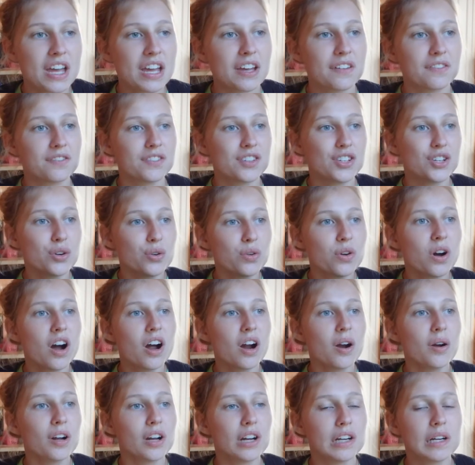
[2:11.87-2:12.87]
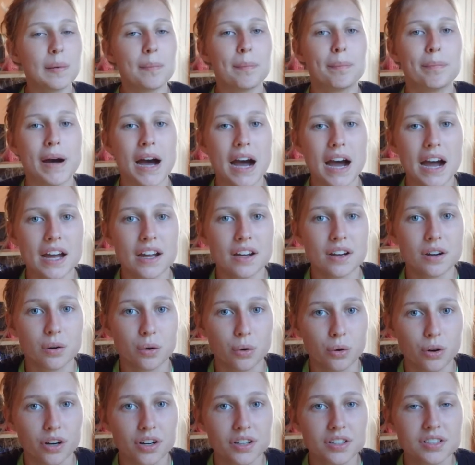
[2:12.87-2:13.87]
If you are gonna buy a
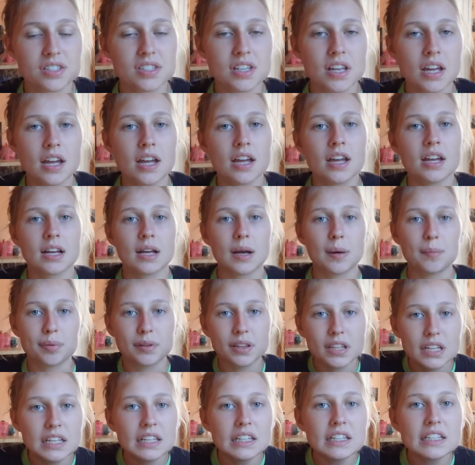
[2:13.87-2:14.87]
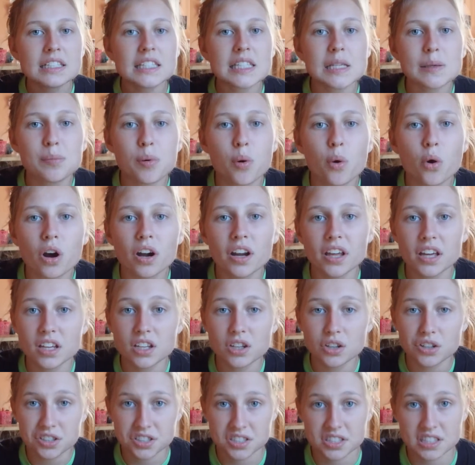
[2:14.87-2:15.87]
horse, completely support
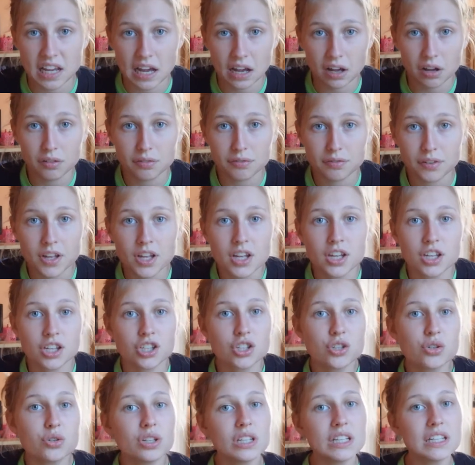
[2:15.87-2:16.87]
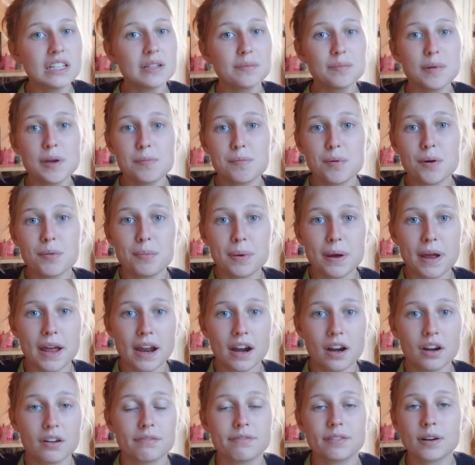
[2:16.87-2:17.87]
it yourself. You need to be
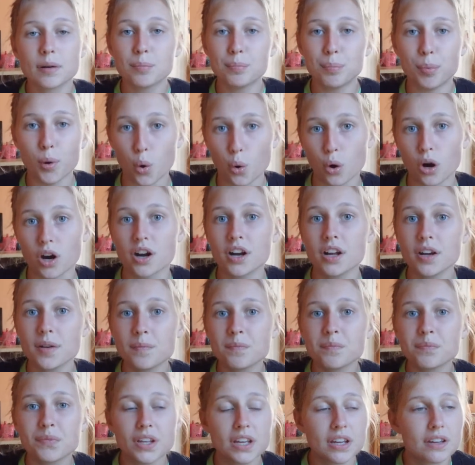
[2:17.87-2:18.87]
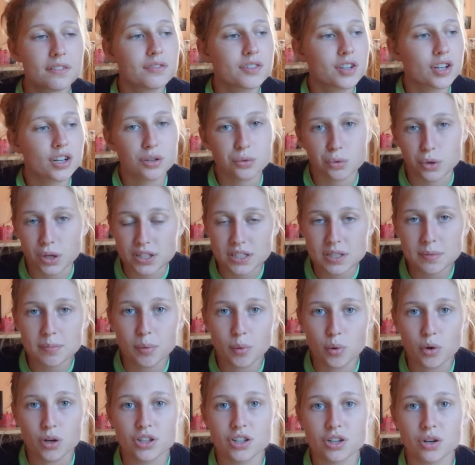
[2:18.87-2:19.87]
prepared for board. If you're going to
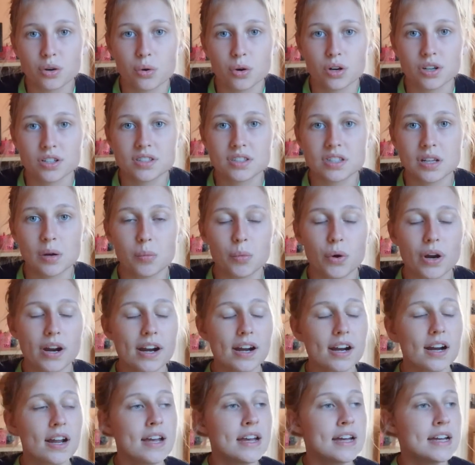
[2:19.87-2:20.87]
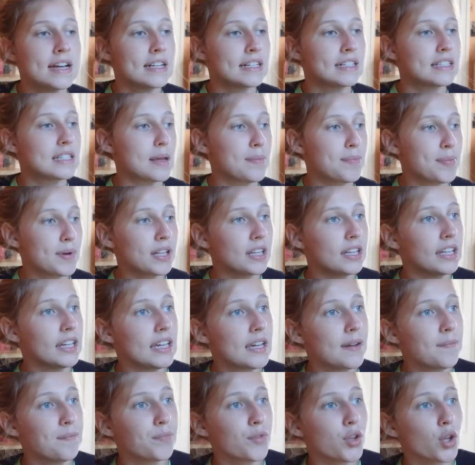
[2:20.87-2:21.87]
board your horse somewhere,
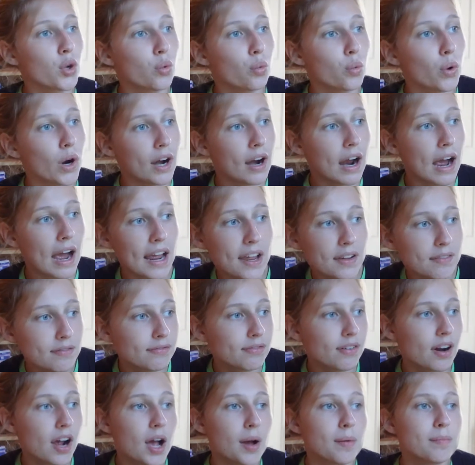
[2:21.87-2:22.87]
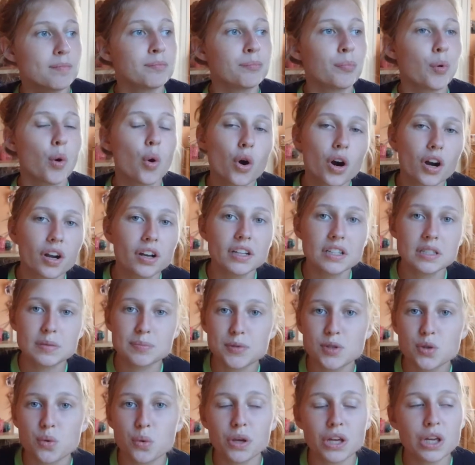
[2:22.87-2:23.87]
typically where I'm from, board is
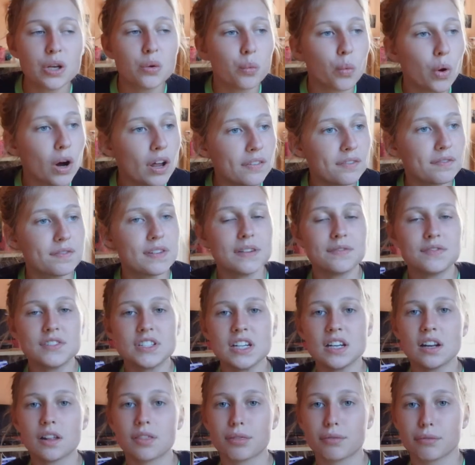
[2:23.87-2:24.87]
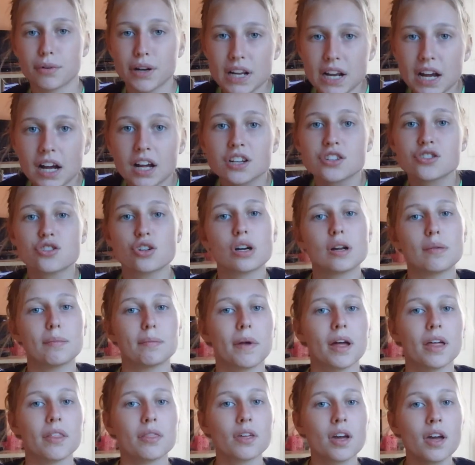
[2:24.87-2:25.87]
between one fifty to three hundred a
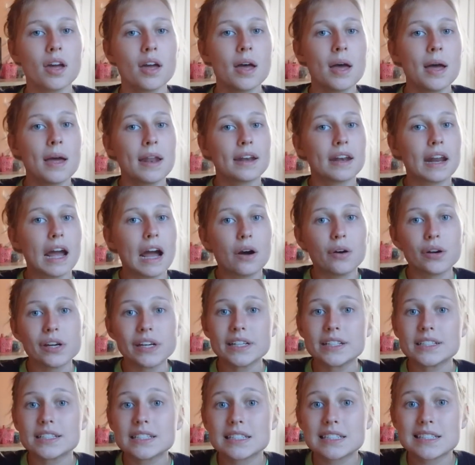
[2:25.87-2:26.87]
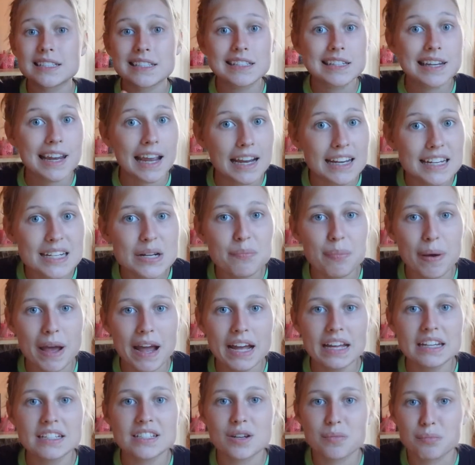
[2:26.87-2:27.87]
month. Now it can
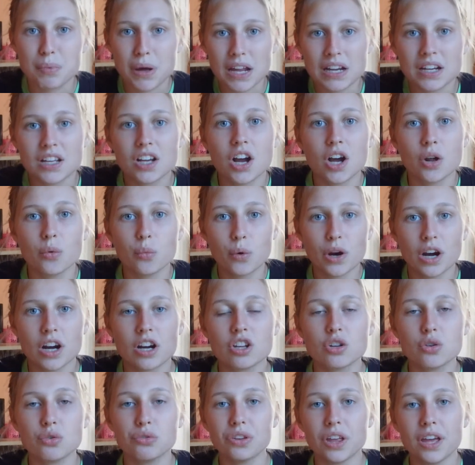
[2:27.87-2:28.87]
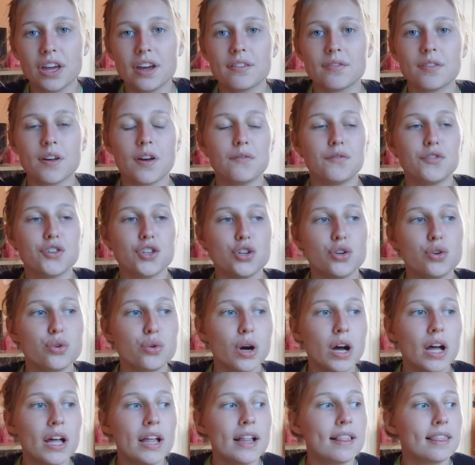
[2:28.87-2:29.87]
depend depending on where you live. If
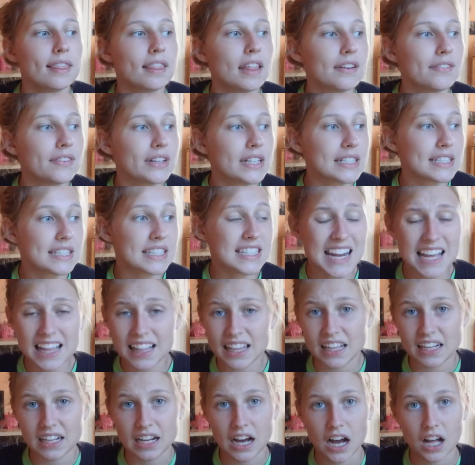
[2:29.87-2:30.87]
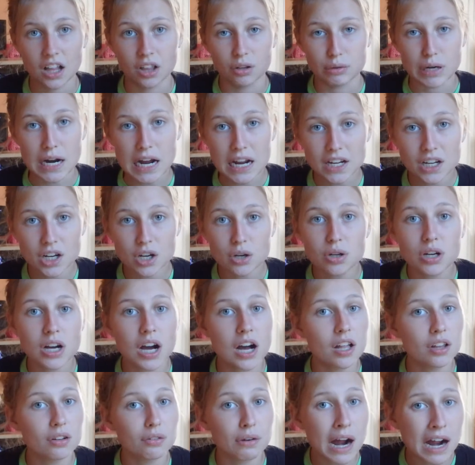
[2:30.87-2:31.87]
you live in a state like Colorado,
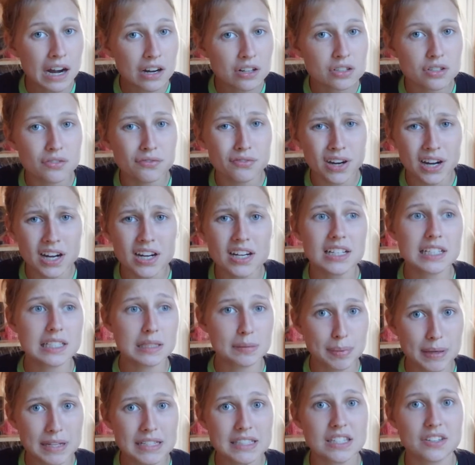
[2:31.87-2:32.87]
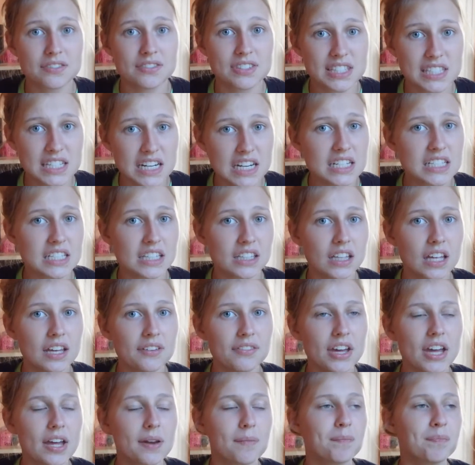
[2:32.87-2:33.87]
Colorado is a very expensive state to
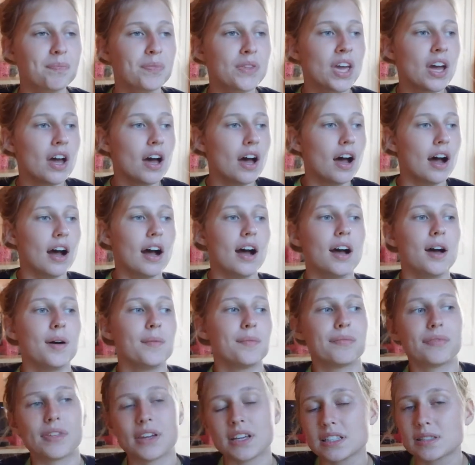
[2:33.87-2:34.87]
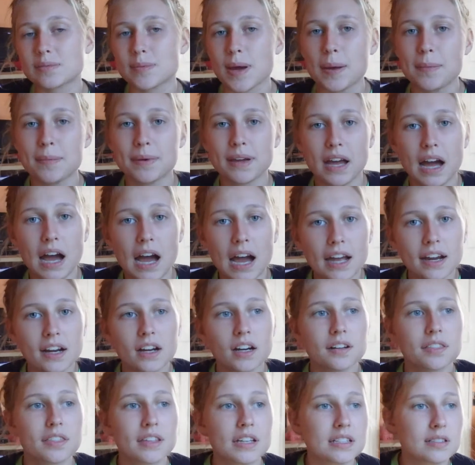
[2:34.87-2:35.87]
live in. Um, things might be
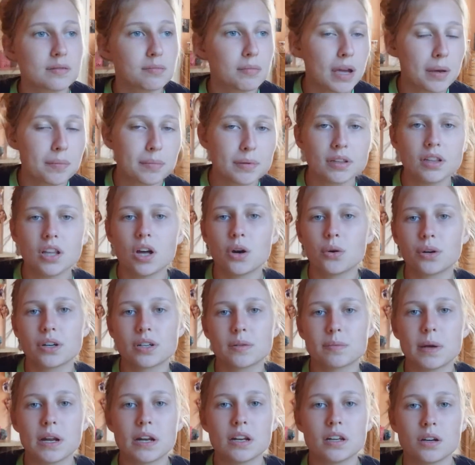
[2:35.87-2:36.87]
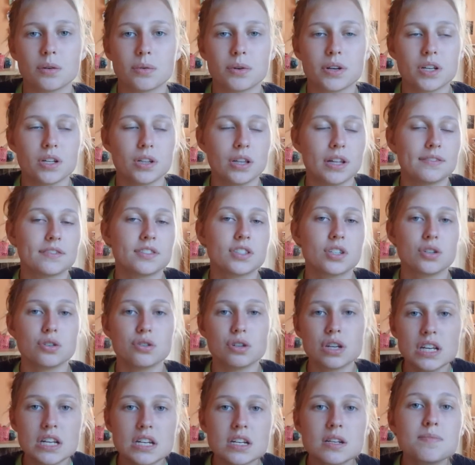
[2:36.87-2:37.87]
higher, things might be lower depending on where you live. So
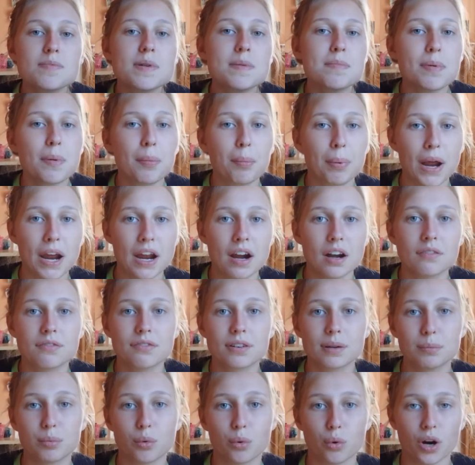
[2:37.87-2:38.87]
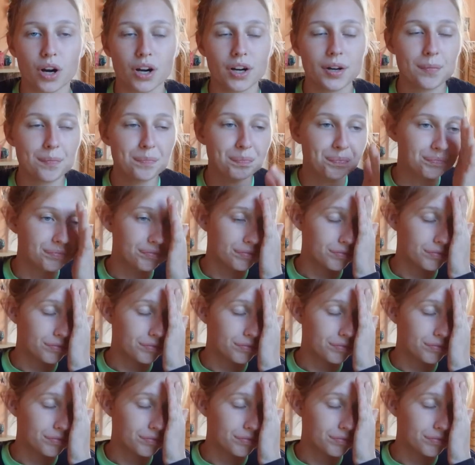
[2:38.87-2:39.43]
you need to be prepared for board.